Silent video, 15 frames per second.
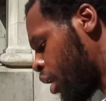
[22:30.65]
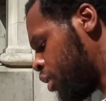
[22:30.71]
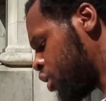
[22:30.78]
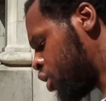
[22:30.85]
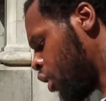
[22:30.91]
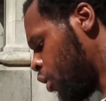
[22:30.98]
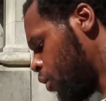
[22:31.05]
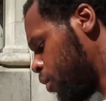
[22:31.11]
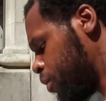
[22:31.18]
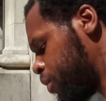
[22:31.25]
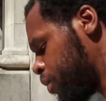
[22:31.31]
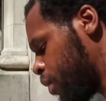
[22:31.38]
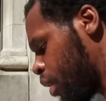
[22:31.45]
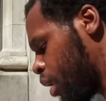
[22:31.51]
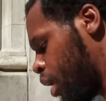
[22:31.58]
So
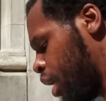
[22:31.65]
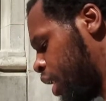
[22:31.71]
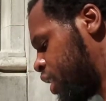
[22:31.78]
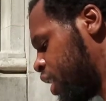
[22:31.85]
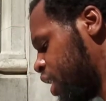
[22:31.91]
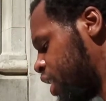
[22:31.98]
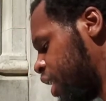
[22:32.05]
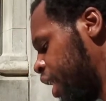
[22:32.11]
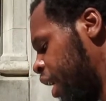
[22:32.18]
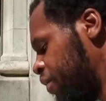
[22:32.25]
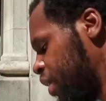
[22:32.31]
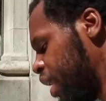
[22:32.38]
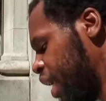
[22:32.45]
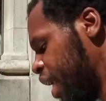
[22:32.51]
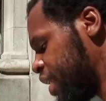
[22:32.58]
it says an
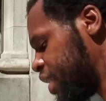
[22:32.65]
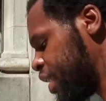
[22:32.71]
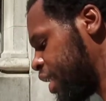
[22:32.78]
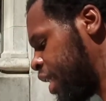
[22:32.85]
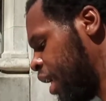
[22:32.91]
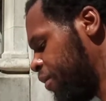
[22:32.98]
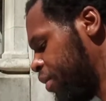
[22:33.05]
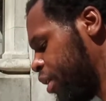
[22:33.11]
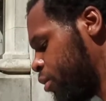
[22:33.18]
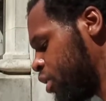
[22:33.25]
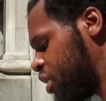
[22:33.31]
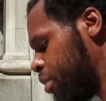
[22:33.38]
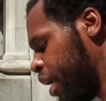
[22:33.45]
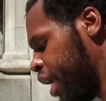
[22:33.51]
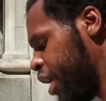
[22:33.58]
everlasting covenant
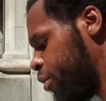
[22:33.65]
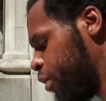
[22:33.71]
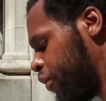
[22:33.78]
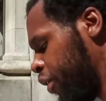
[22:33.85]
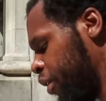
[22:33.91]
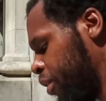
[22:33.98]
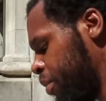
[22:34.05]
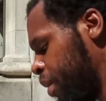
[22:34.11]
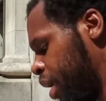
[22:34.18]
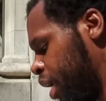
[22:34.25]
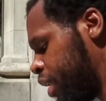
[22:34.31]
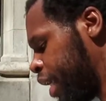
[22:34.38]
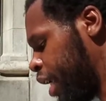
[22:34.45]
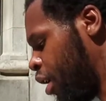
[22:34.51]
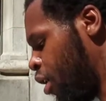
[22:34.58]
was made with him
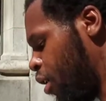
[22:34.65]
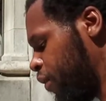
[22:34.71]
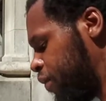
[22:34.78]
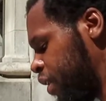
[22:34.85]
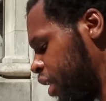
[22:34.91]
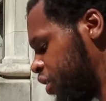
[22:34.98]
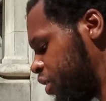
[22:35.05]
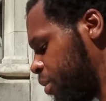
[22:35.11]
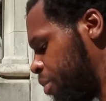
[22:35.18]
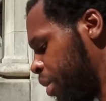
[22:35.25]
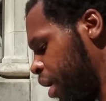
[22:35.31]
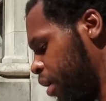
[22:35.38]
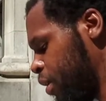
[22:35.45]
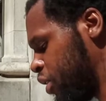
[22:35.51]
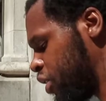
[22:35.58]
that all flesh should
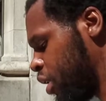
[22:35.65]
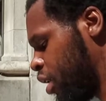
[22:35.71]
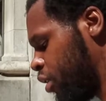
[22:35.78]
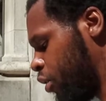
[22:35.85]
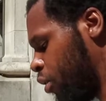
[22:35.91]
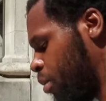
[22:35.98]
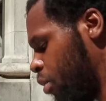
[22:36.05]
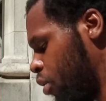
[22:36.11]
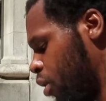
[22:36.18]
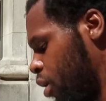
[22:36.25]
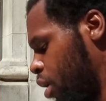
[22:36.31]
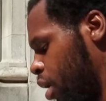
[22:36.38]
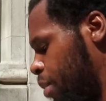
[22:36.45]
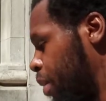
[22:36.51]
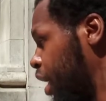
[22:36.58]
perish no
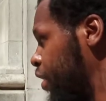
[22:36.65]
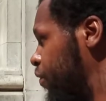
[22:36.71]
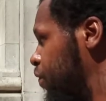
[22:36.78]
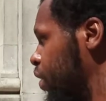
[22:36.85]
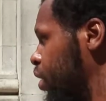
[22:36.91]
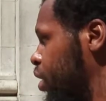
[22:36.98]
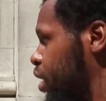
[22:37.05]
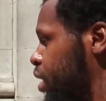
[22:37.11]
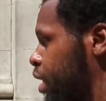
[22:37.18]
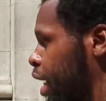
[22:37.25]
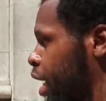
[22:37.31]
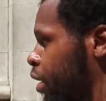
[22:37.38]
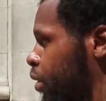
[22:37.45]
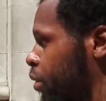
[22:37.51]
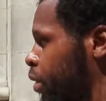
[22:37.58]
more by the flood.
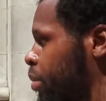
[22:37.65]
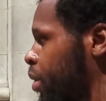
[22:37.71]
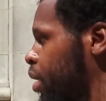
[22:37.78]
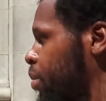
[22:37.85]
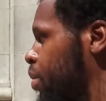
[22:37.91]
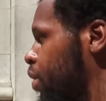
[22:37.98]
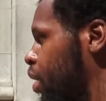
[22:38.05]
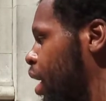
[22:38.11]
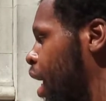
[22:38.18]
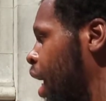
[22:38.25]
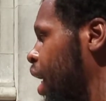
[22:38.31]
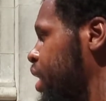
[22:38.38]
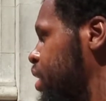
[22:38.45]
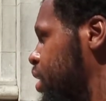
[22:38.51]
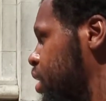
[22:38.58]
Now, remember,
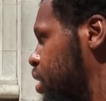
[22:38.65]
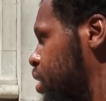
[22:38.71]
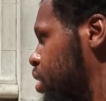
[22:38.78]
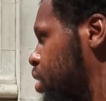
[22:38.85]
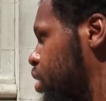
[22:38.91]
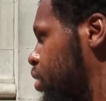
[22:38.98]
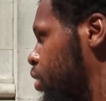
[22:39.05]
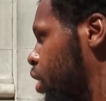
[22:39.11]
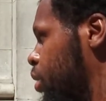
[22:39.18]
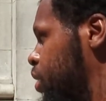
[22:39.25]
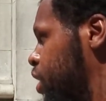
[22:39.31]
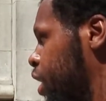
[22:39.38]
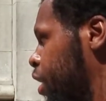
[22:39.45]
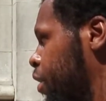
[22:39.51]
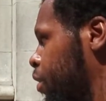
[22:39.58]
Isaac, you know what
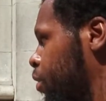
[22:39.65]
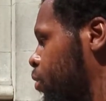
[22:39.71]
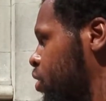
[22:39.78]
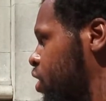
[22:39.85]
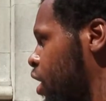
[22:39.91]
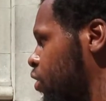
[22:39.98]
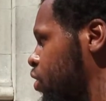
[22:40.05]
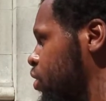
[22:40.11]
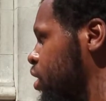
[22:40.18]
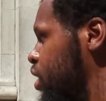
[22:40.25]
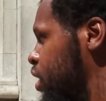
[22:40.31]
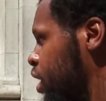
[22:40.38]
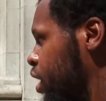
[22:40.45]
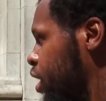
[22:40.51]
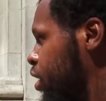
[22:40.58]
I'm saying, was also the
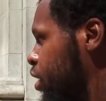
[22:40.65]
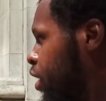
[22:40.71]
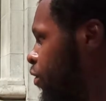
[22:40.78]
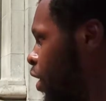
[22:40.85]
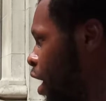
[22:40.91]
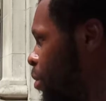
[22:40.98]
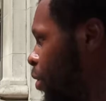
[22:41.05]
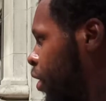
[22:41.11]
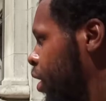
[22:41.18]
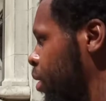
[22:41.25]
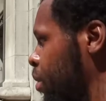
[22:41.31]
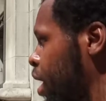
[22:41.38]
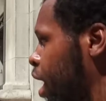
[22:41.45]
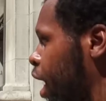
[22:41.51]
son of Abraham.